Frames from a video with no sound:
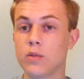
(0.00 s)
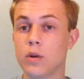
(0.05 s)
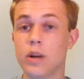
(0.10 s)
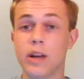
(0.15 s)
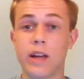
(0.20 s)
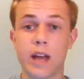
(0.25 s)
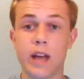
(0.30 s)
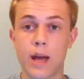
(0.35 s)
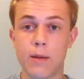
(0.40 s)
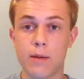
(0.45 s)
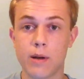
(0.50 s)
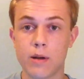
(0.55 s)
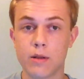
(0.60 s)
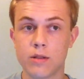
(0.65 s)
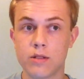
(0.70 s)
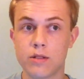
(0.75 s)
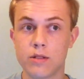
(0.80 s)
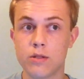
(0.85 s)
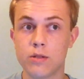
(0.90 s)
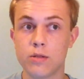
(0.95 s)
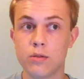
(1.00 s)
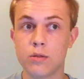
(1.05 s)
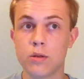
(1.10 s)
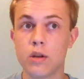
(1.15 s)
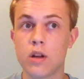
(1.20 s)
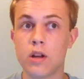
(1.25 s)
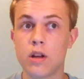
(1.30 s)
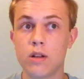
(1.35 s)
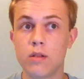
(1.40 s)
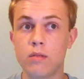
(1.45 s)
when I came out to
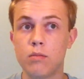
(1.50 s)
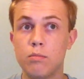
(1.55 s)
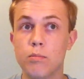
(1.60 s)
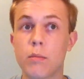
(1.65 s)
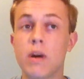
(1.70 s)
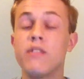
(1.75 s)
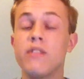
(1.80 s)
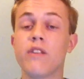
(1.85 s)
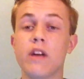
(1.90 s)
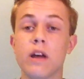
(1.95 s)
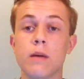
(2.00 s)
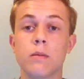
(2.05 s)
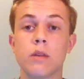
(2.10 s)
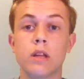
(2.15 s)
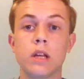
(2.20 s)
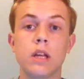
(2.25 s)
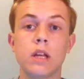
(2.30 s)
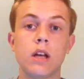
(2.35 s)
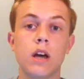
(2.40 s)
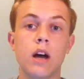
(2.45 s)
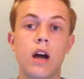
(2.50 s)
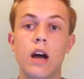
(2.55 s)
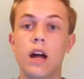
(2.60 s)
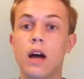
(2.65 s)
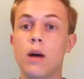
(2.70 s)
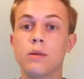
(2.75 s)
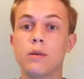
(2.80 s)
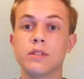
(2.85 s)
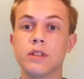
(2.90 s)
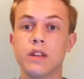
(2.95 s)
my family.
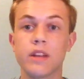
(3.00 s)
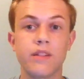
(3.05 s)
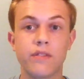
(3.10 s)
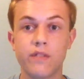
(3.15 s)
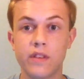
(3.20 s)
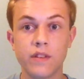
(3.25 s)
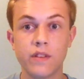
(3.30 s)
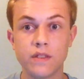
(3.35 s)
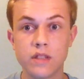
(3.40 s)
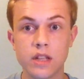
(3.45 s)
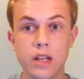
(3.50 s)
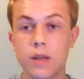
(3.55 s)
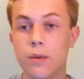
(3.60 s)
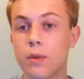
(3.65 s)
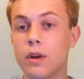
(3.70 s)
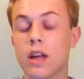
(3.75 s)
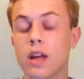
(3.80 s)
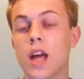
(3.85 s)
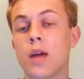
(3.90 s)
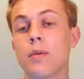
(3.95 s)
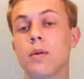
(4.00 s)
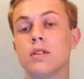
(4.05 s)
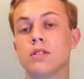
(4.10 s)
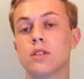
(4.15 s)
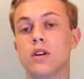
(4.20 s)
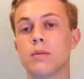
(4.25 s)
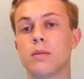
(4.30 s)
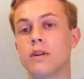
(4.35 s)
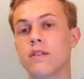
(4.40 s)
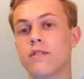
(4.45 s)
I was like 15 when I came out to
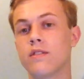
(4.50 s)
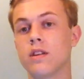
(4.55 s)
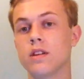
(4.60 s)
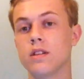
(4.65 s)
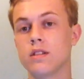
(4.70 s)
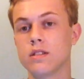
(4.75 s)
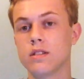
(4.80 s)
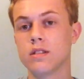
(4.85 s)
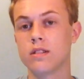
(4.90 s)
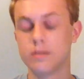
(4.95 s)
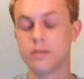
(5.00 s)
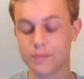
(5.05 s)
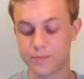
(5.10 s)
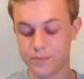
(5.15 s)
all my friends.